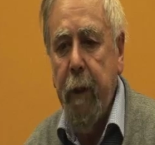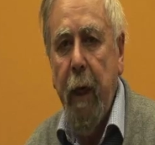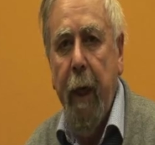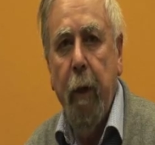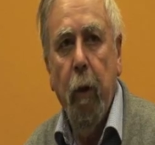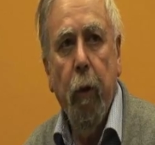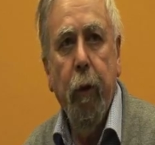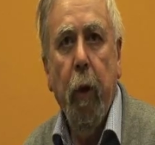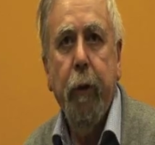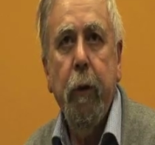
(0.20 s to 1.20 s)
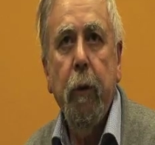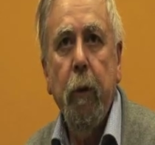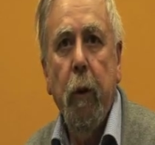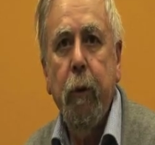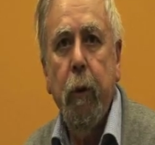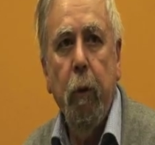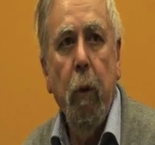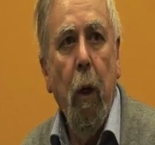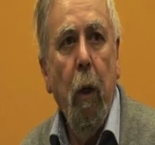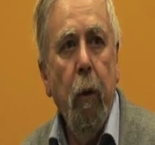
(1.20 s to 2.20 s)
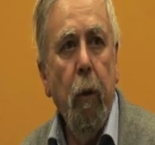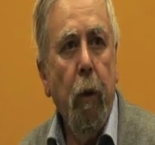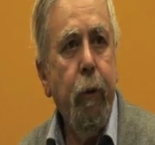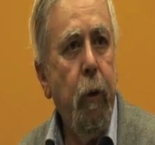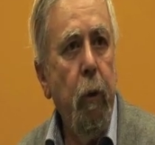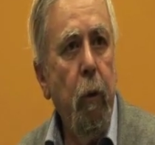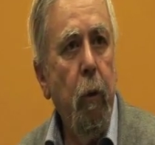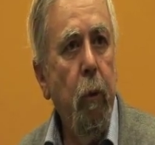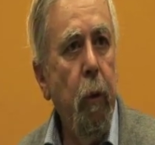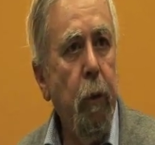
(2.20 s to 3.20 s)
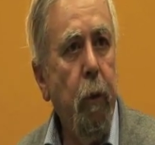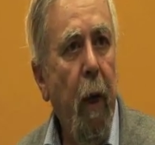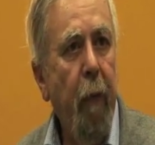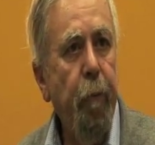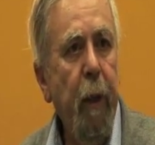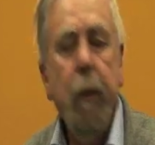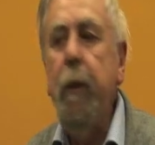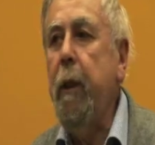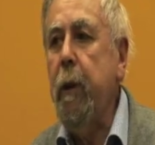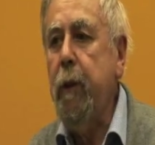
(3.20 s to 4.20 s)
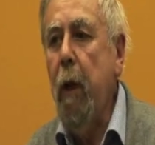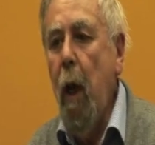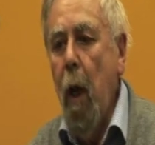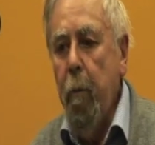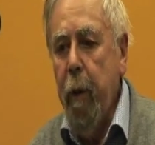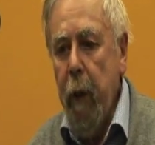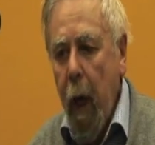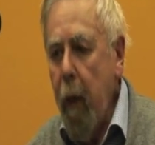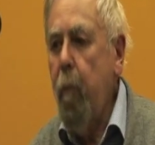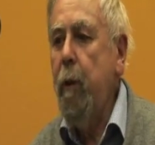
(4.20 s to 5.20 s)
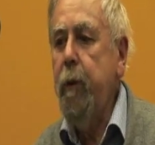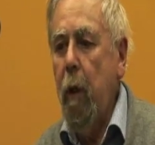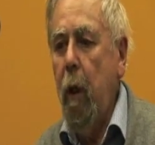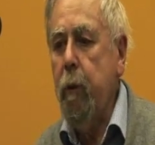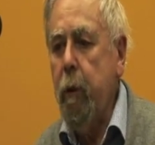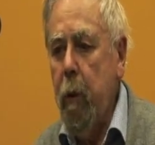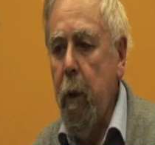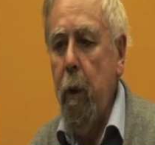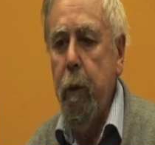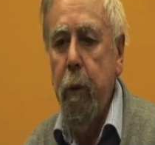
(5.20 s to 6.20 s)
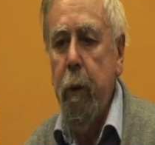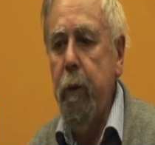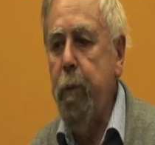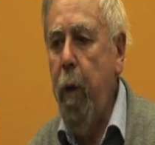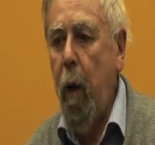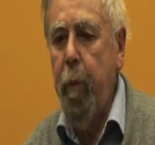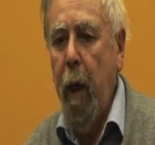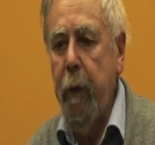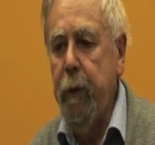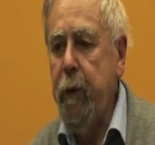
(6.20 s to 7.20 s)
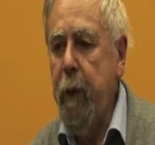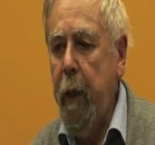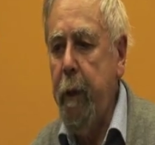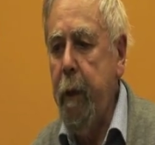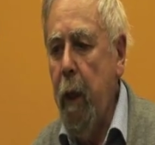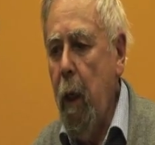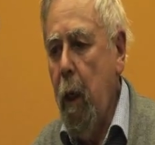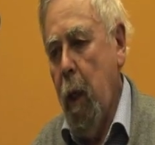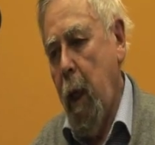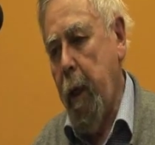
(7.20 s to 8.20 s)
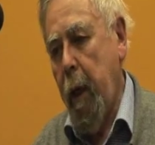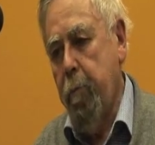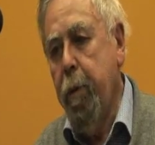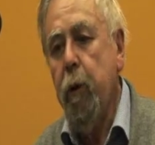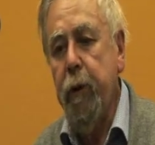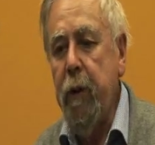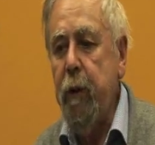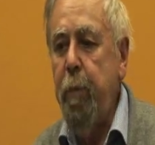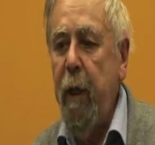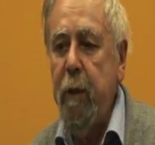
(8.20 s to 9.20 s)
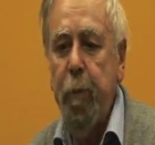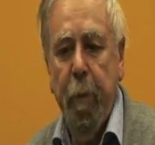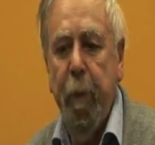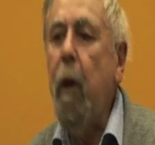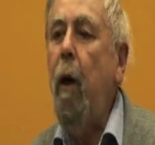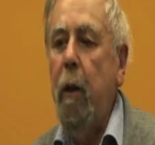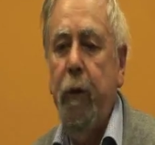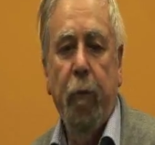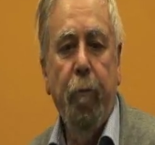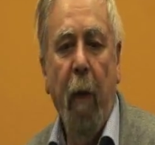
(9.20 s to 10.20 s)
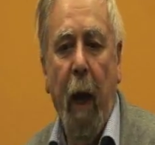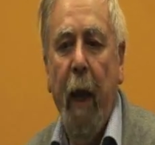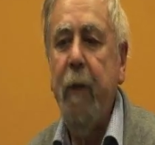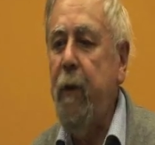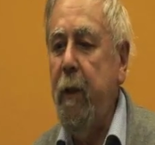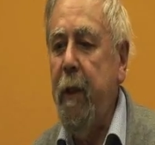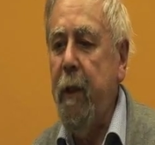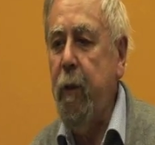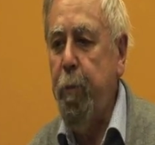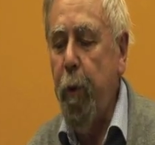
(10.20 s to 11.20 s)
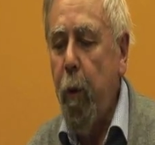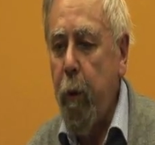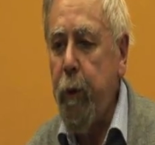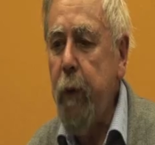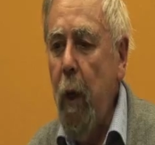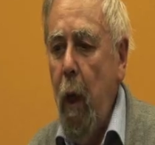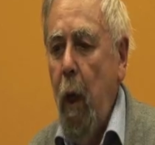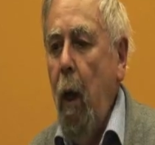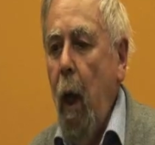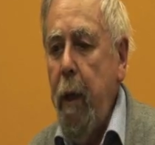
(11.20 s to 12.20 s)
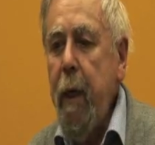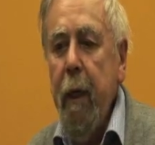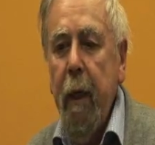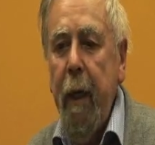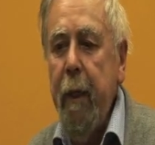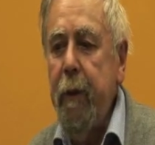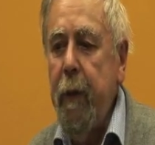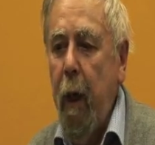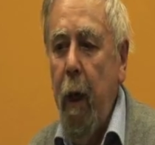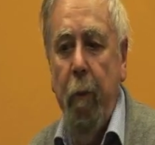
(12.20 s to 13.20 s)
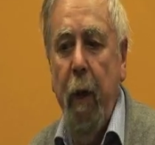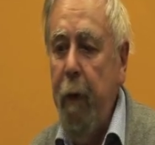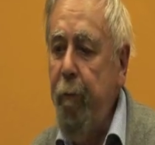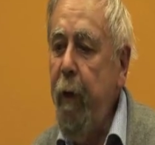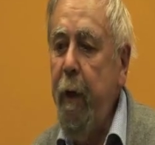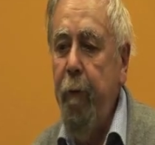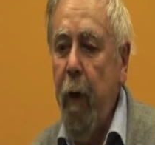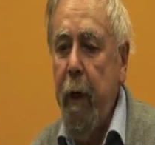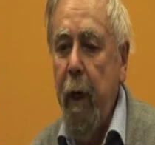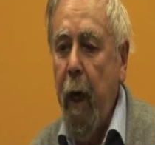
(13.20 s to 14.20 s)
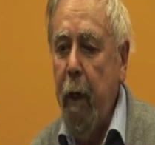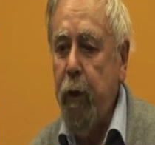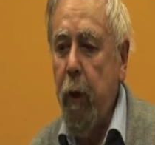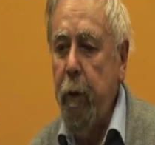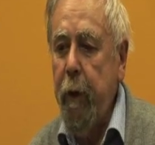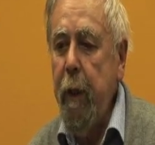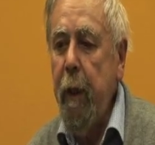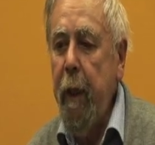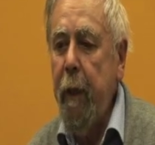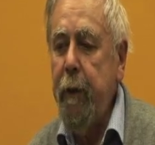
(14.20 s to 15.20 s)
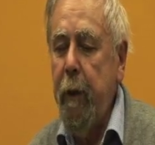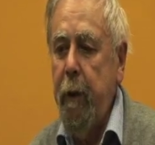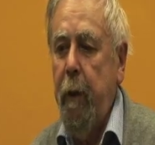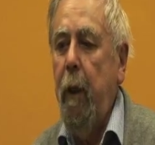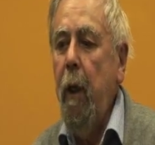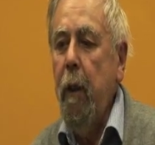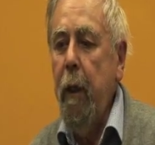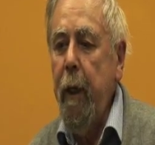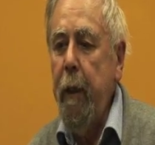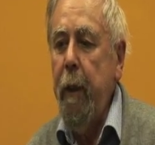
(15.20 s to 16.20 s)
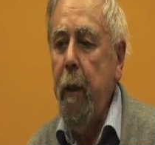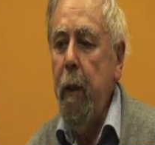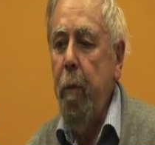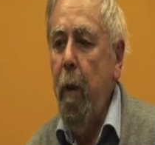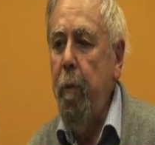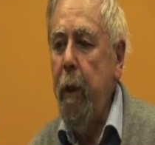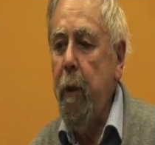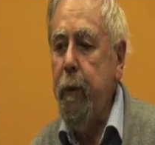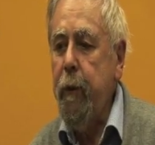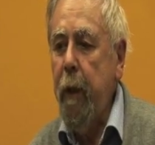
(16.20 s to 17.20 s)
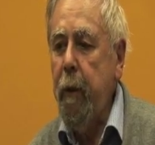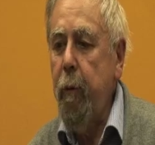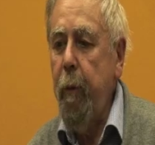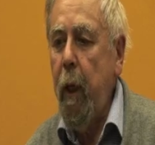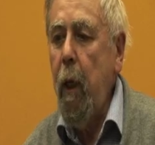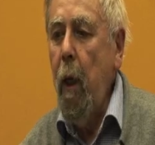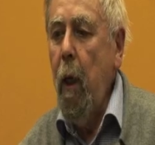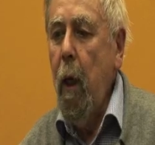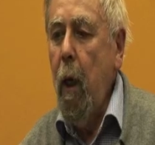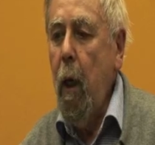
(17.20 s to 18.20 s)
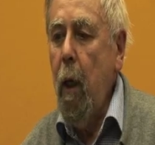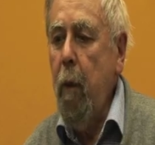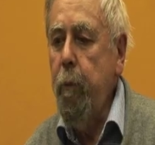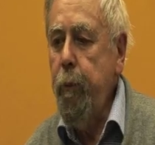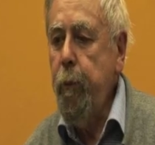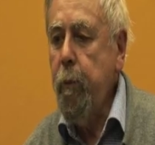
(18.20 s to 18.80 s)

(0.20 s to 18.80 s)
the landlord not to have meetings. But I went along to this pub and said, and I booked this place, but because of my accent, I suppose, a year later, we had very, very large crowd. A year later, the lady, the publican, said to me, well,